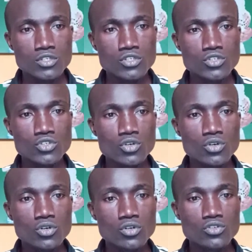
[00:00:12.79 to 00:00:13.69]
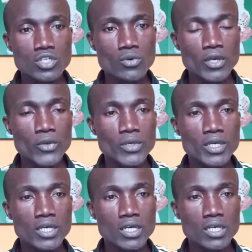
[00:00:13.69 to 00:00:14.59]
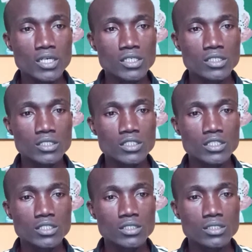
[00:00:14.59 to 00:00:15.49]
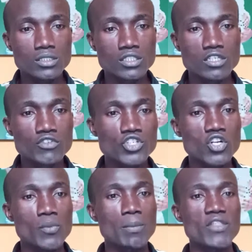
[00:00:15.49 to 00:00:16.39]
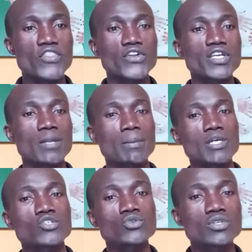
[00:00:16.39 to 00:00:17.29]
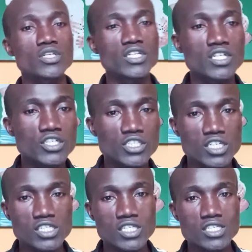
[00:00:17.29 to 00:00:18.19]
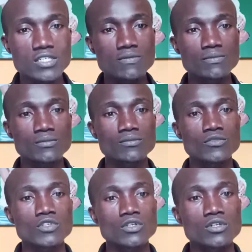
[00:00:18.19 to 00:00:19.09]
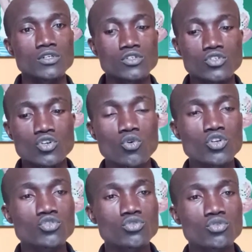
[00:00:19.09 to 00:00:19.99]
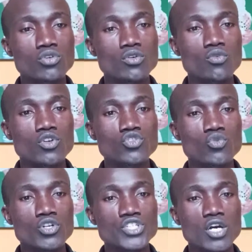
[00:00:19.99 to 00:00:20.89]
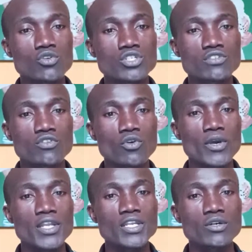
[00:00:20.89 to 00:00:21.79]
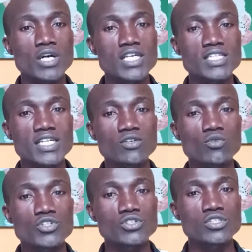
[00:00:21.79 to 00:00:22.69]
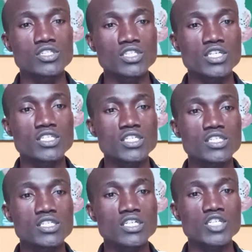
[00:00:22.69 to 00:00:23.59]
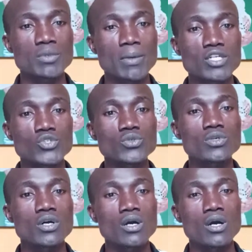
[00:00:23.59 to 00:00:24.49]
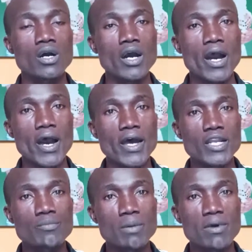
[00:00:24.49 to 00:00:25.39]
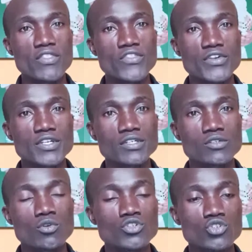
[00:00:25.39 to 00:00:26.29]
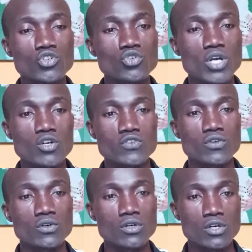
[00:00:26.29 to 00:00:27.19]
So today we are doing the revision of paper 3 and paper 2 in English KCSE. So what to watch out for when answering questions in KCSE English paper 2 and paper 3. What should we look out for?